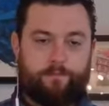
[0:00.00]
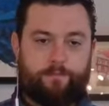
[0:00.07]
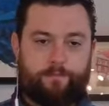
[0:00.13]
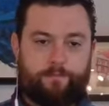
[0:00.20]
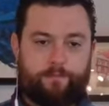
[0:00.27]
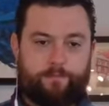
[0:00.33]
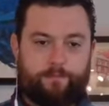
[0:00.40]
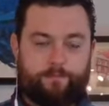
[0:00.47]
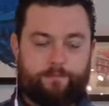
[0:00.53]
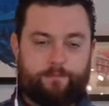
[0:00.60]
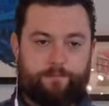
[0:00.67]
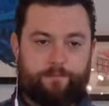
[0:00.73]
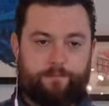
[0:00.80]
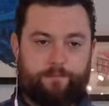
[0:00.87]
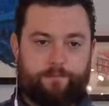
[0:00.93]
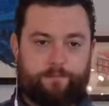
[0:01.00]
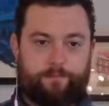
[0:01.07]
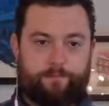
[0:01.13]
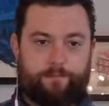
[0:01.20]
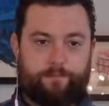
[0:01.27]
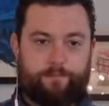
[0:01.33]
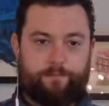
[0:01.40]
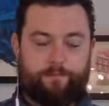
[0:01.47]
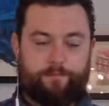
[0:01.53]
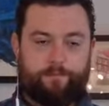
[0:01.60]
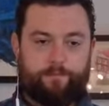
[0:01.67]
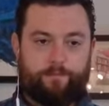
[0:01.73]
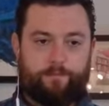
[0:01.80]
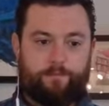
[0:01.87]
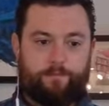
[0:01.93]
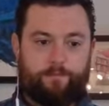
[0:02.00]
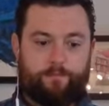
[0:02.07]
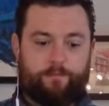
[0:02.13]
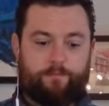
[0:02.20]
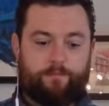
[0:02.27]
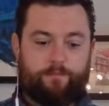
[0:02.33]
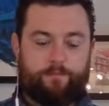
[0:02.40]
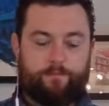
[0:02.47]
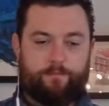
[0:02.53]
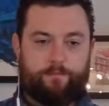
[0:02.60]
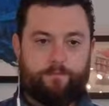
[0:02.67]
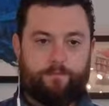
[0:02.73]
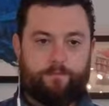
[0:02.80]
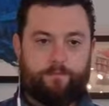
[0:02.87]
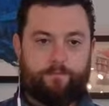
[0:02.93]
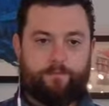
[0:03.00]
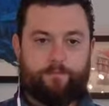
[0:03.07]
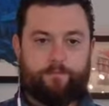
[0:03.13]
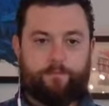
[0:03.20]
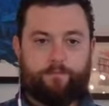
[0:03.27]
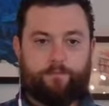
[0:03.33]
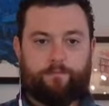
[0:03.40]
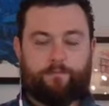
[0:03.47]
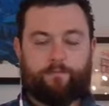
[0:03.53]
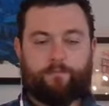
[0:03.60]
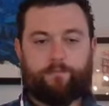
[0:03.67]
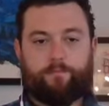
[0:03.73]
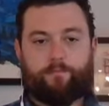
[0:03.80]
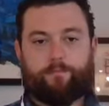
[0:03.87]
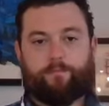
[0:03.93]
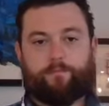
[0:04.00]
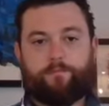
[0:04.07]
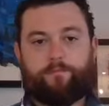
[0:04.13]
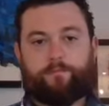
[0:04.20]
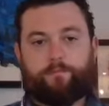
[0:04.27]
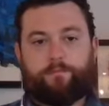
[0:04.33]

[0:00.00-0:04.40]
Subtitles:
No words are spoken by the person on screen.